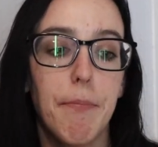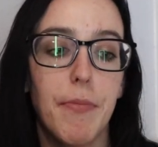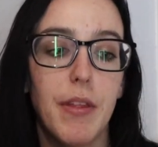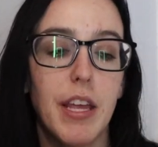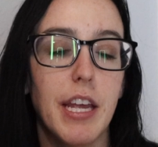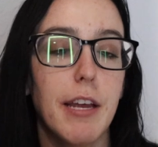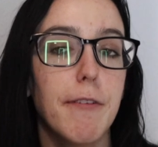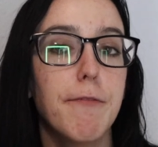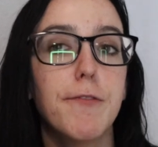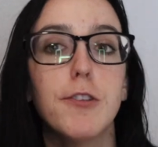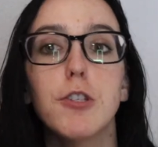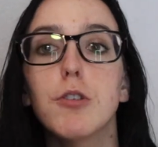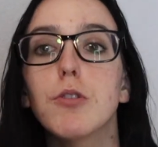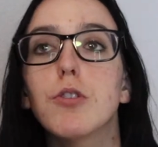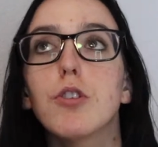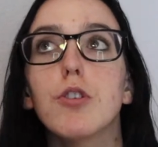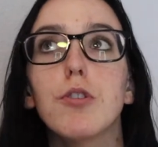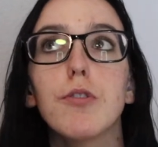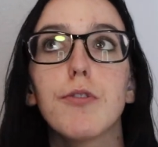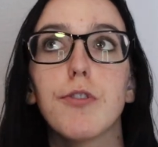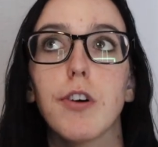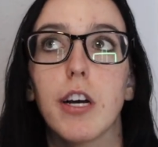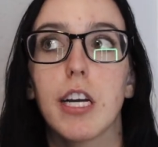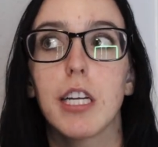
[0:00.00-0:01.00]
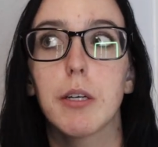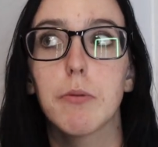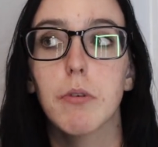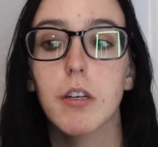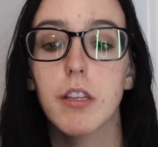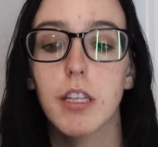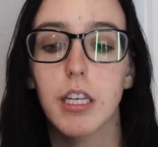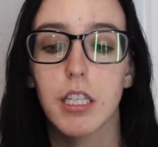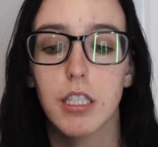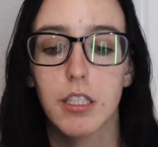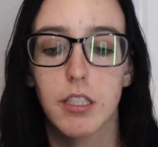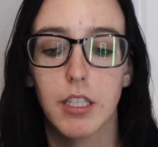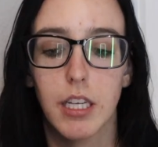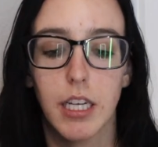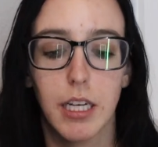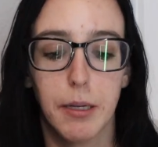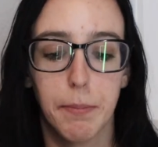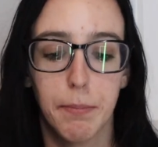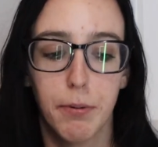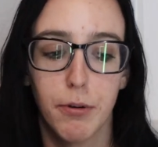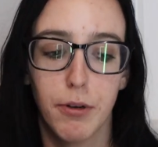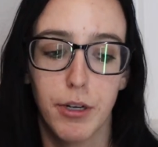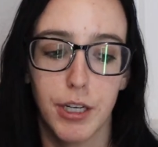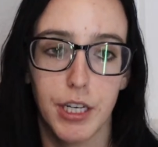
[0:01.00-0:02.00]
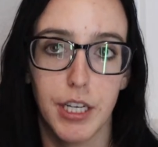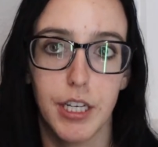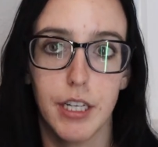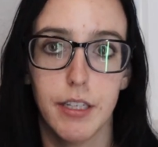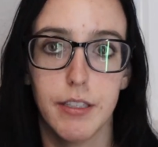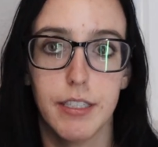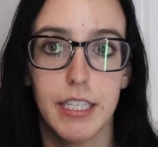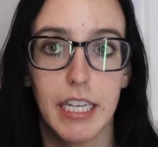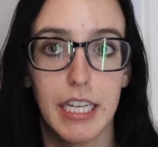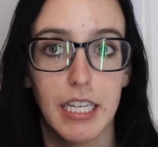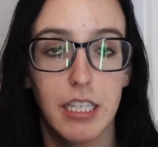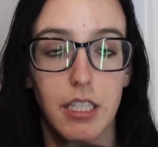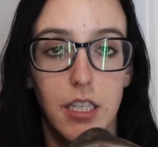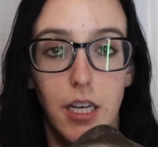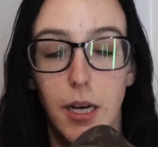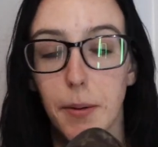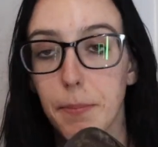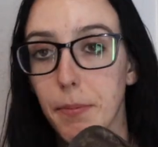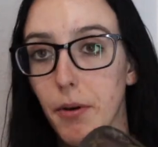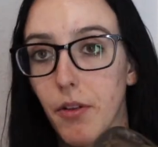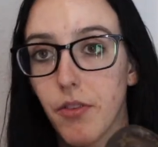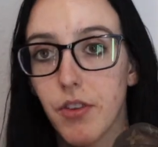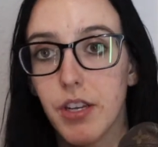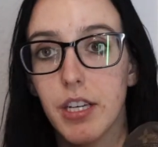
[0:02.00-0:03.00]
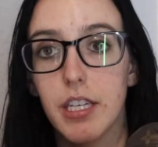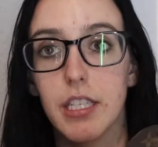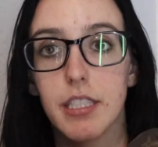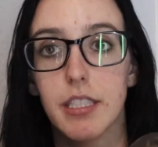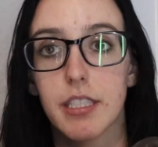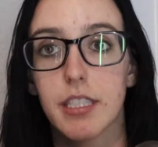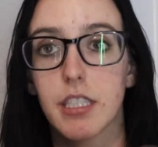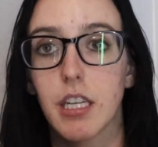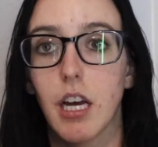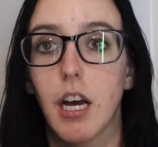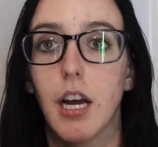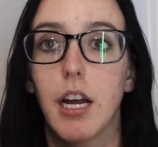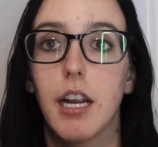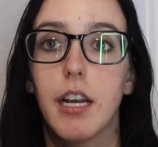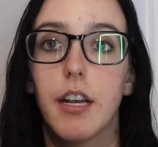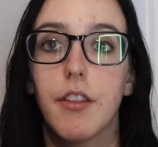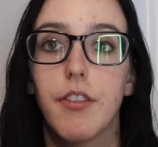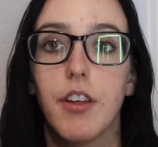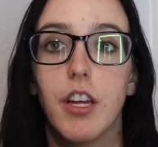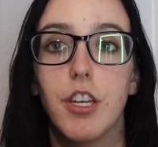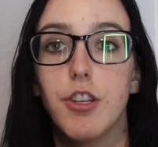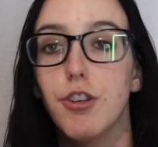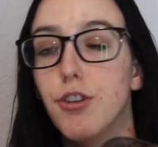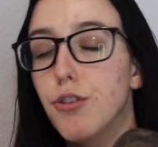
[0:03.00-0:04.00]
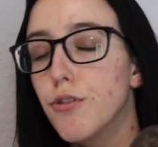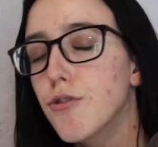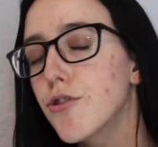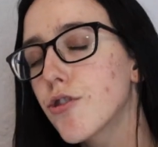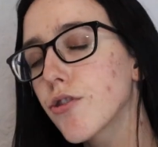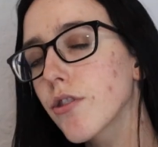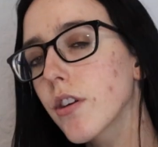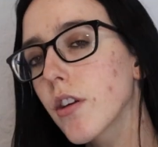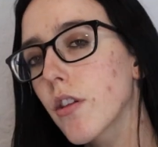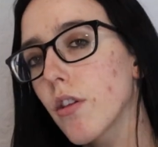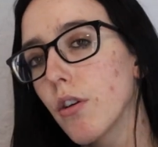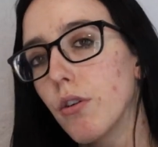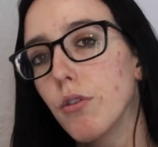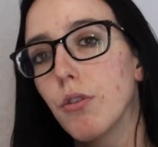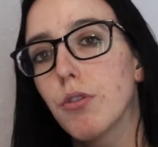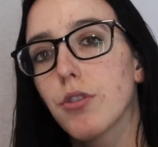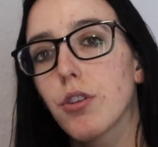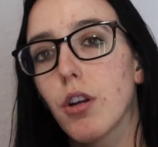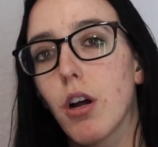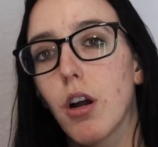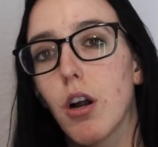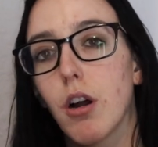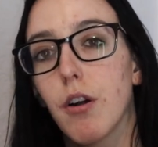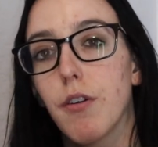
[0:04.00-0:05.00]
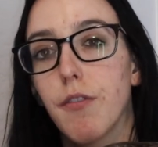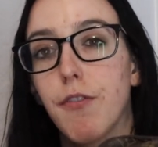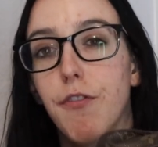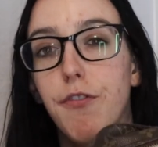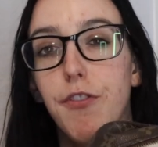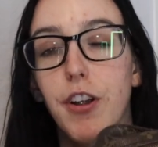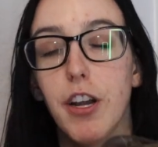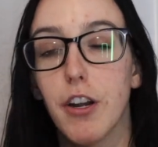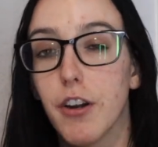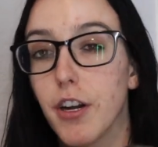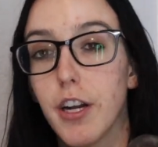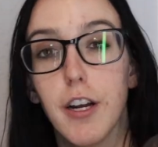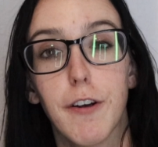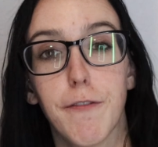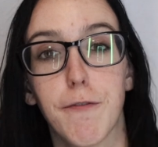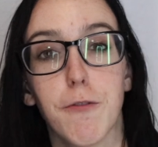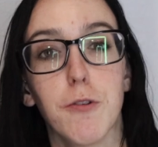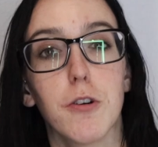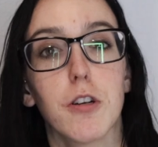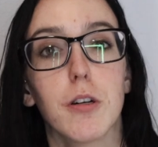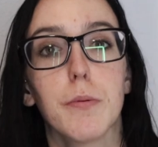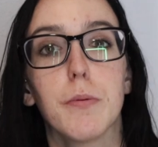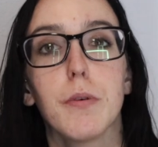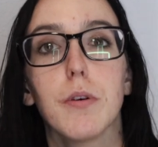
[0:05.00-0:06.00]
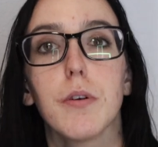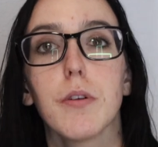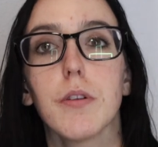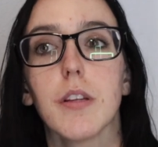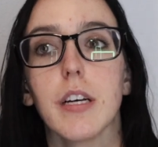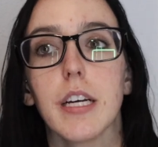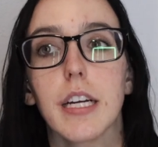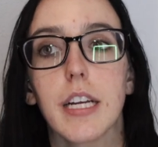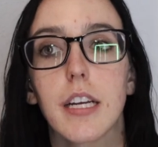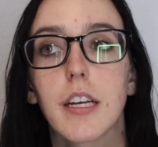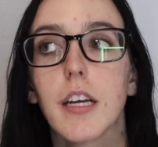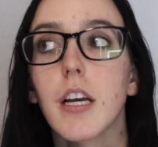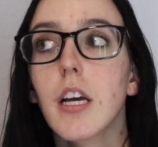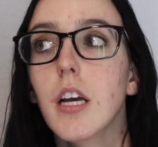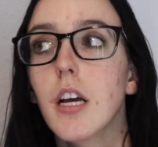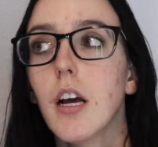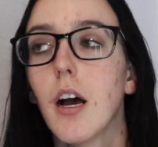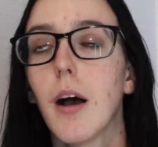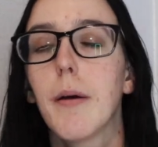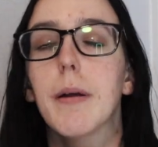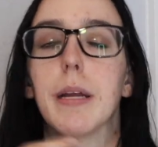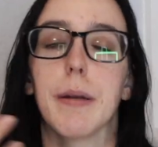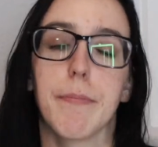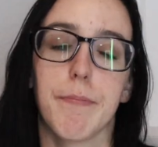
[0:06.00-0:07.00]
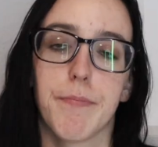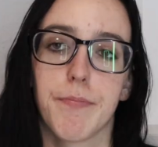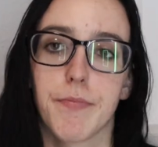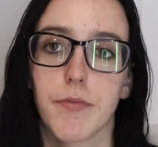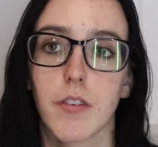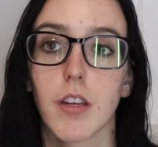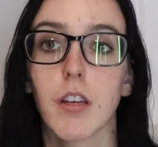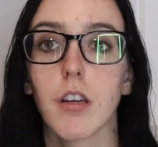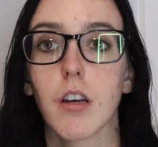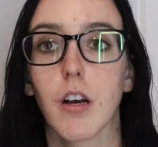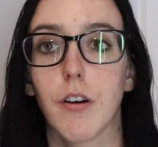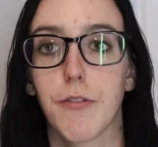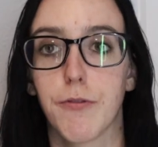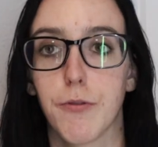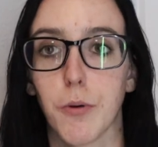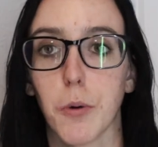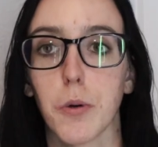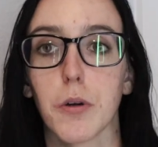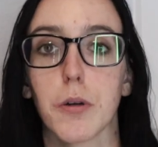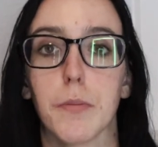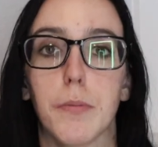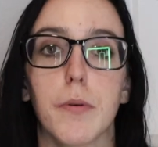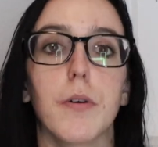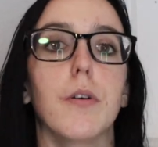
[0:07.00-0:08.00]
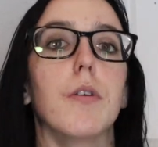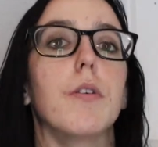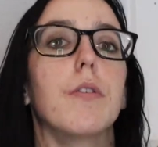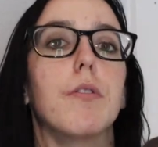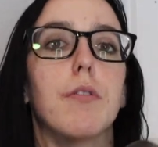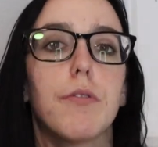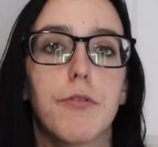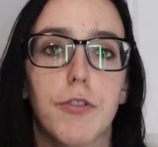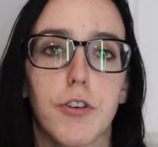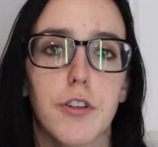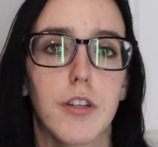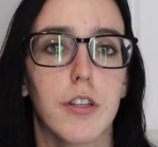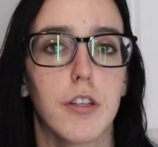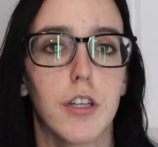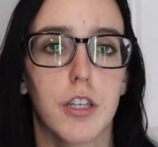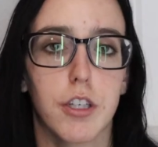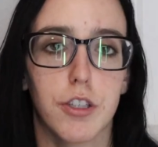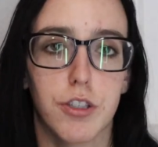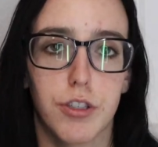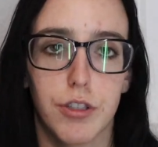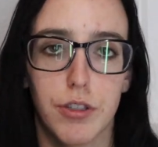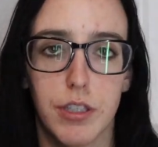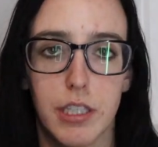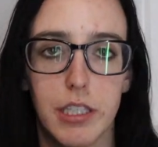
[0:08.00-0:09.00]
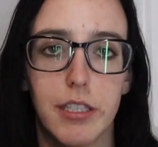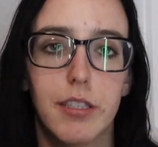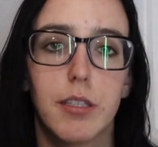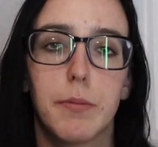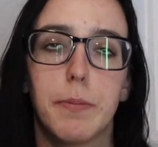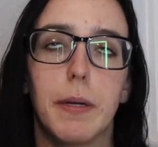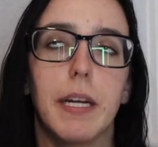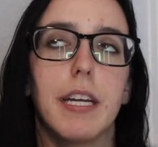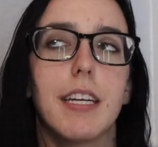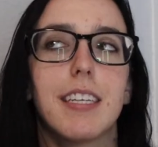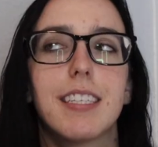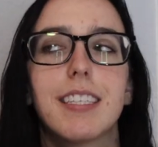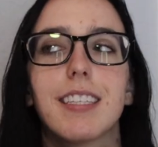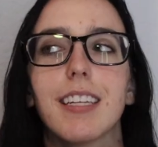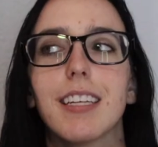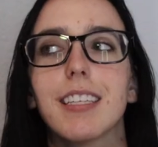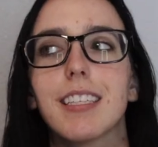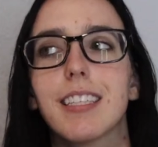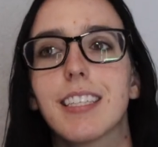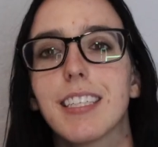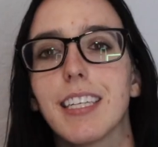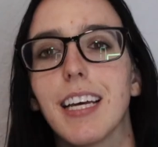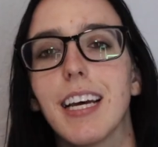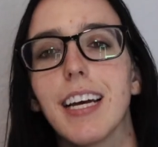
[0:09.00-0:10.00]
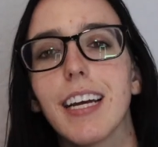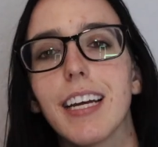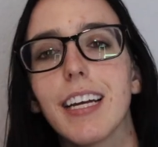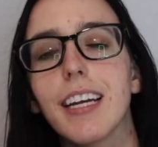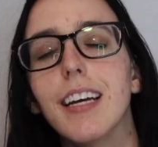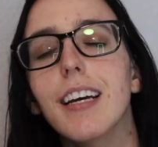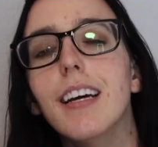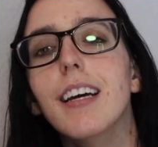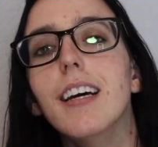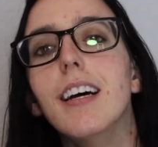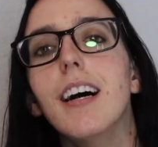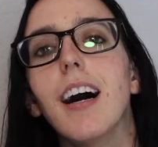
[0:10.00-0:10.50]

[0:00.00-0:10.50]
If you do find one that's like pretty dinged up on the inside, then usually those are very affordable. Affordable for the luxury space, let's say.